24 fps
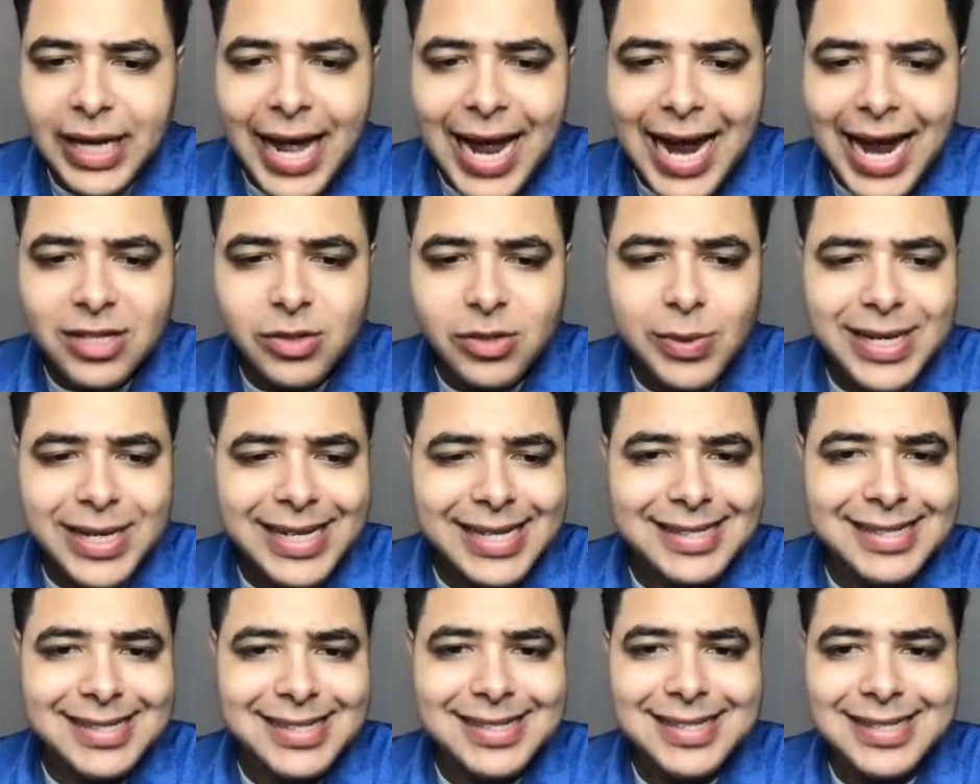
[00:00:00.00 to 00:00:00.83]
as we
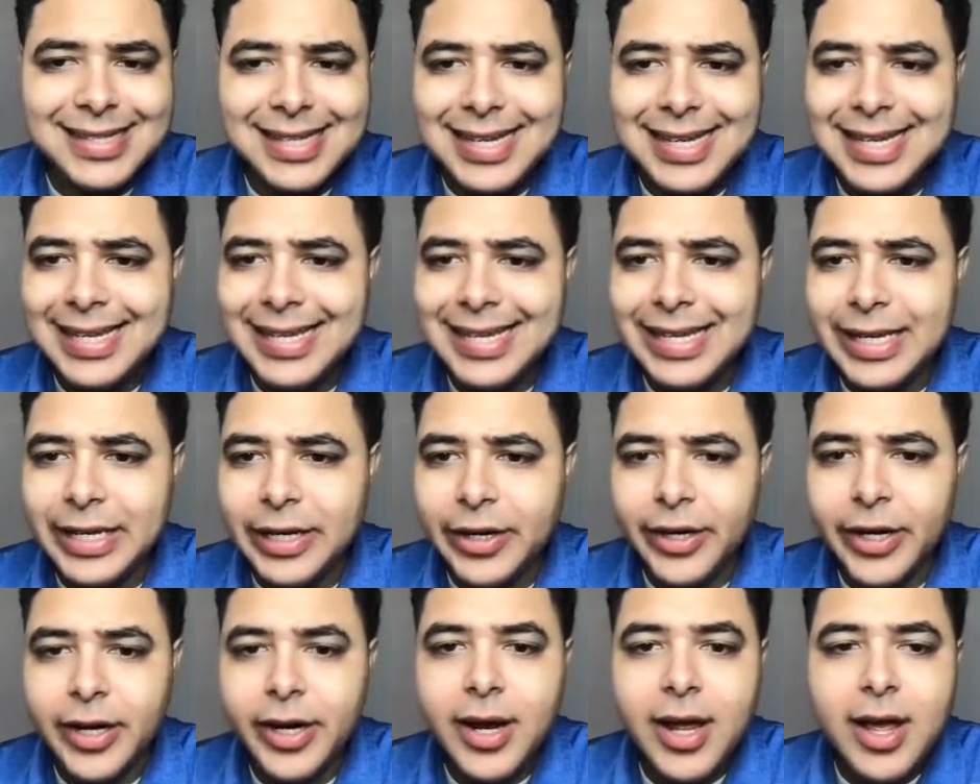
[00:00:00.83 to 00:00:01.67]
can see
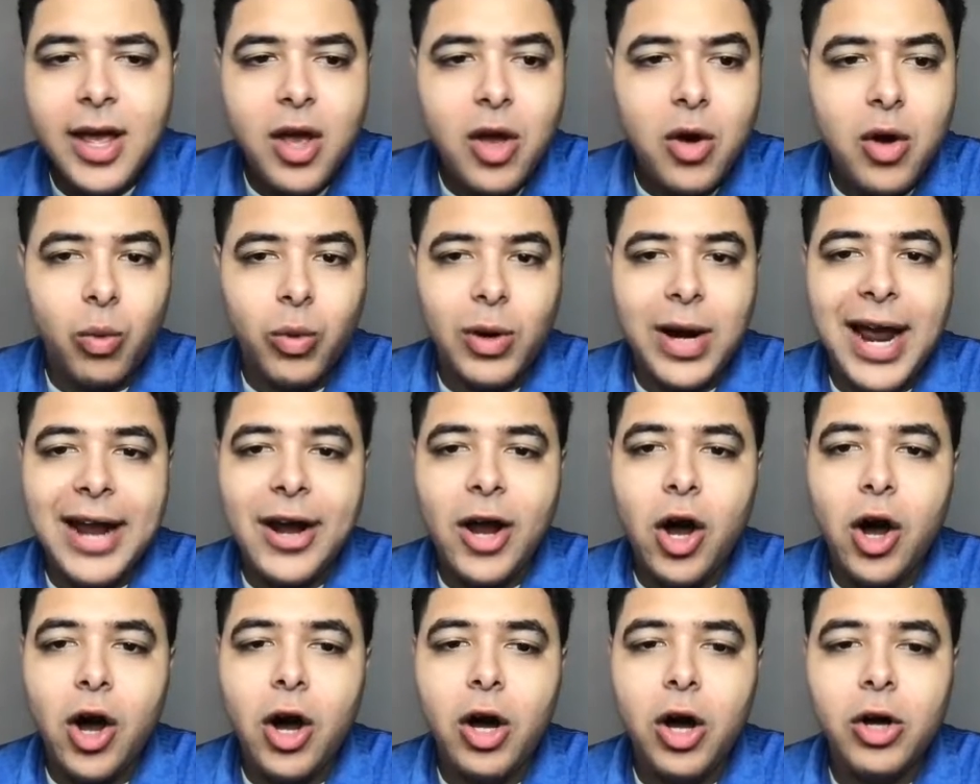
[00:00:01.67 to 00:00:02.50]
here, we're
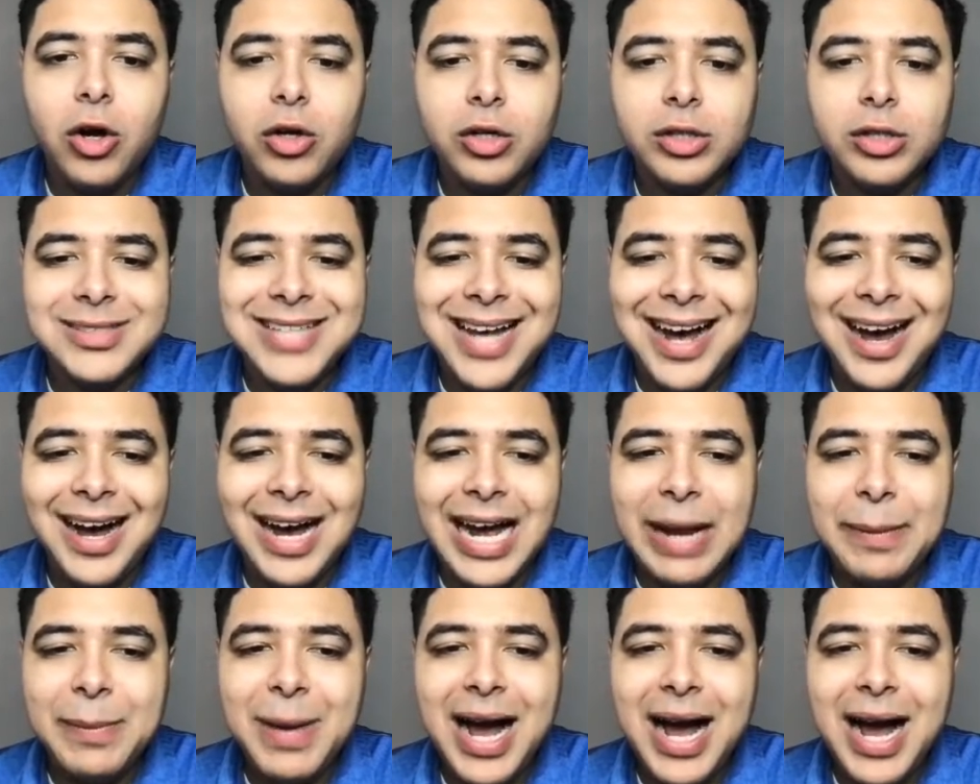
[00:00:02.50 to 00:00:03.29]
at all-time